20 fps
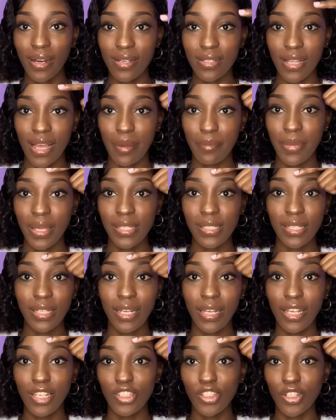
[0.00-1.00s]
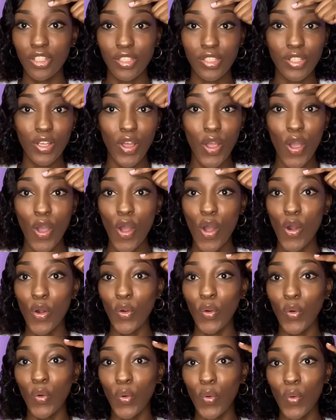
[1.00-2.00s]
I basically just
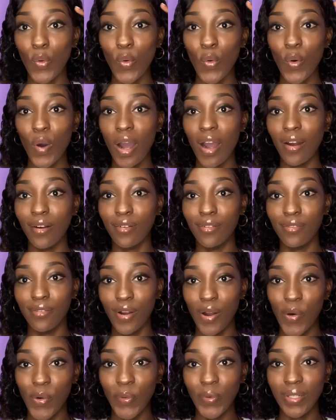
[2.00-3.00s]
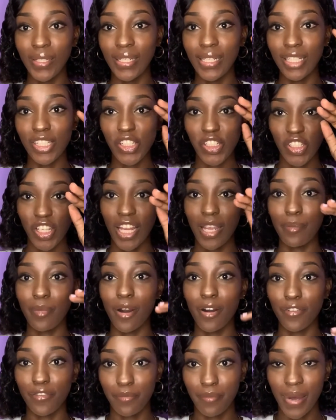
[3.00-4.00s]
go around the shape
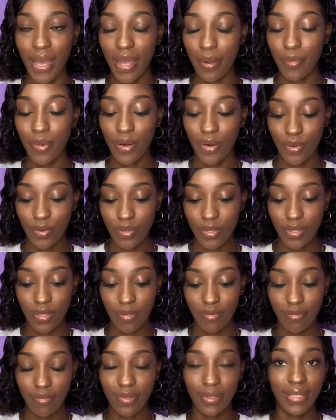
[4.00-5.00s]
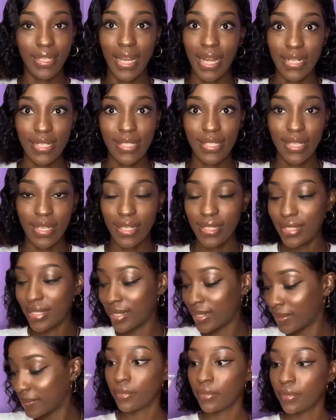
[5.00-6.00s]
of my brows. That's it.
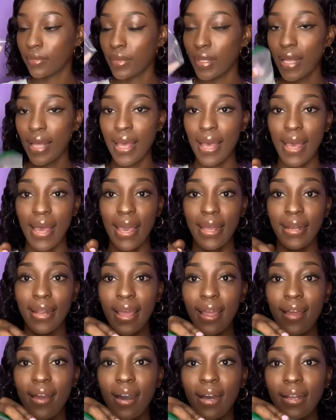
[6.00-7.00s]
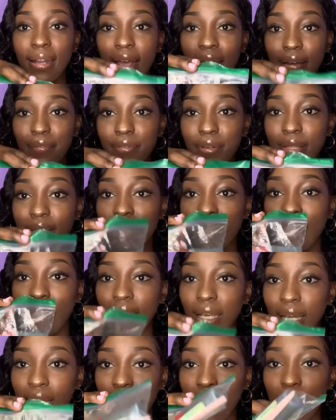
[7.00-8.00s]
And I got everything
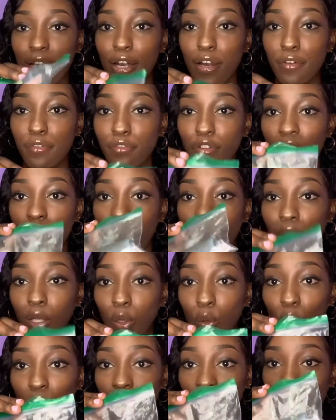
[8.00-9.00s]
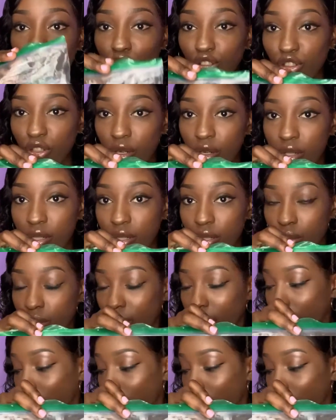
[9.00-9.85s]
in here from a local drugstore.